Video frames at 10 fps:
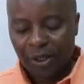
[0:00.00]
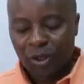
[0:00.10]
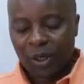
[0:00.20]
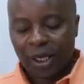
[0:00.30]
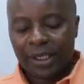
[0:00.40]

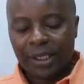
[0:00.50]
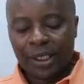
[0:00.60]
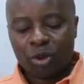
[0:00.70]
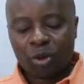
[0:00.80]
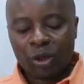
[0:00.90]
So I can see
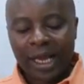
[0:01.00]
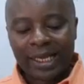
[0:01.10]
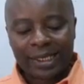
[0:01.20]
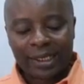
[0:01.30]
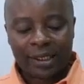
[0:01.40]
total
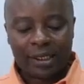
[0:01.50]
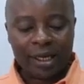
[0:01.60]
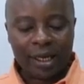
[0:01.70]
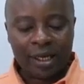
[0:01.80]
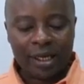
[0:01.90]
assets
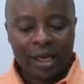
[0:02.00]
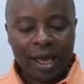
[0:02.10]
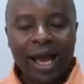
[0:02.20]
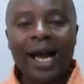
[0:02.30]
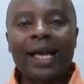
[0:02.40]
there.
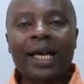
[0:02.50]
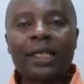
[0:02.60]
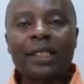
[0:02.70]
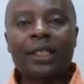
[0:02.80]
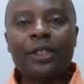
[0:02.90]
I
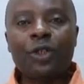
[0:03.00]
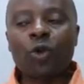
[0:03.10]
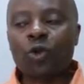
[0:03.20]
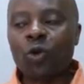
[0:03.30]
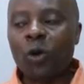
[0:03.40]
can see
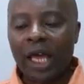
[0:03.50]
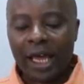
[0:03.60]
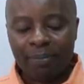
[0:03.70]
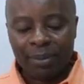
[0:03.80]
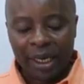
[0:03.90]
total
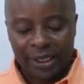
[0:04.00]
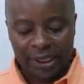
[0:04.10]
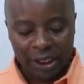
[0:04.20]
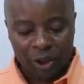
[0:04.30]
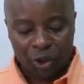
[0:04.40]

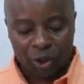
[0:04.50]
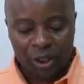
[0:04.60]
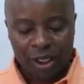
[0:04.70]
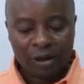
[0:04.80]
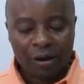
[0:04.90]
liabilities,
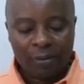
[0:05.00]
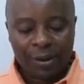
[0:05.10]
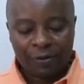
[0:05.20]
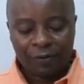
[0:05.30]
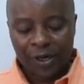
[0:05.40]

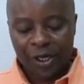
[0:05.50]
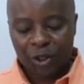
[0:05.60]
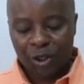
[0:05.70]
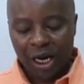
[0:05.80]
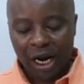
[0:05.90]
preference
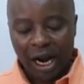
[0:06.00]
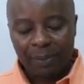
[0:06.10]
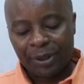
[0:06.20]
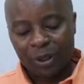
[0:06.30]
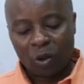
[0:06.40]
share
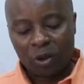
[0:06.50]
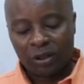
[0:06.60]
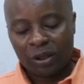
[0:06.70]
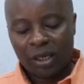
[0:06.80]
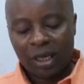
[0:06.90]

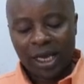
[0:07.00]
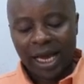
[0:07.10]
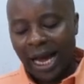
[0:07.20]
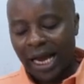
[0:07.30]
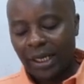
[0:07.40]
capital,
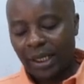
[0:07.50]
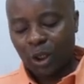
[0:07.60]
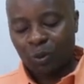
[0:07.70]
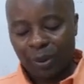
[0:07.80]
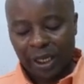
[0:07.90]

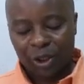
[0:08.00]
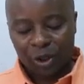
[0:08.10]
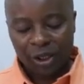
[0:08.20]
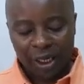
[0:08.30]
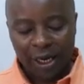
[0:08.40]
earnings per
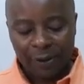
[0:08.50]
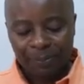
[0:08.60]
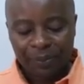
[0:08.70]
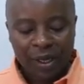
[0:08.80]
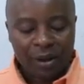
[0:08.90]
share,
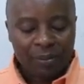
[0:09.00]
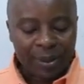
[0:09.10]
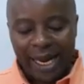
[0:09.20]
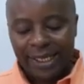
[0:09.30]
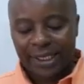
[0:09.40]

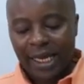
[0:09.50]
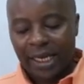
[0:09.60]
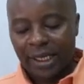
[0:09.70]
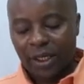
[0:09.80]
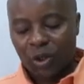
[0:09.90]
price
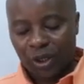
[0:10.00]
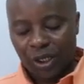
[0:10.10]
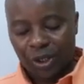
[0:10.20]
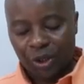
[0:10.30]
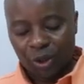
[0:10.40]
earnings
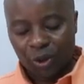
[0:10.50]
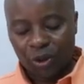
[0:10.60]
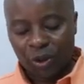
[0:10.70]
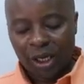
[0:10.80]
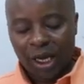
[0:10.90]

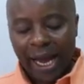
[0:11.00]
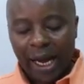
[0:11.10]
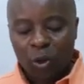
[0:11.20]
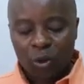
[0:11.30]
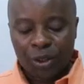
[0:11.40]
ratio,
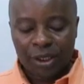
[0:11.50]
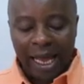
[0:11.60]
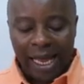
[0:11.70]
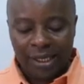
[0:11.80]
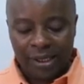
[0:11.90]

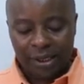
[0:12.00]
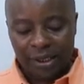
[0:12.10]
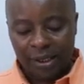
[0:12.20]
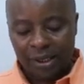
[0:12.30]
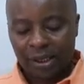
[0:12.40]

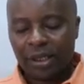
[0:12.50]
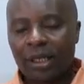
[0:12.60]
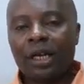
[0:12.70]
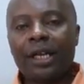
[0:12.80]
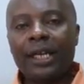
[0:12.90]
outstanding
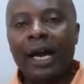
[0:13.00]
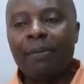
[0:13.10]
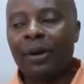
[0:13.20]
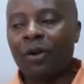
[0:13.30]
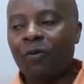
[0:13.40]

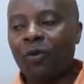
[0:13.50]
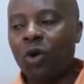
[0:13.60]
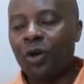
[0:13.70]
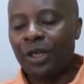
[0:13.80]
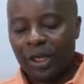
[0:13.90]
number of
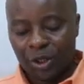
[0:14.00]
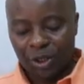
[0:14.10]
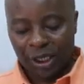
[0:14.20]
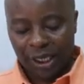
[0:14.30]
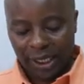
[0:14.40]
ordinary
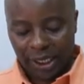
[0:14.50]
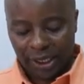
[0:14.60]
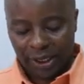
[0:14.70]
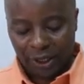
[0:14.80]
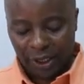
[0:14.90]

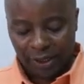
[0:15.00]
shares.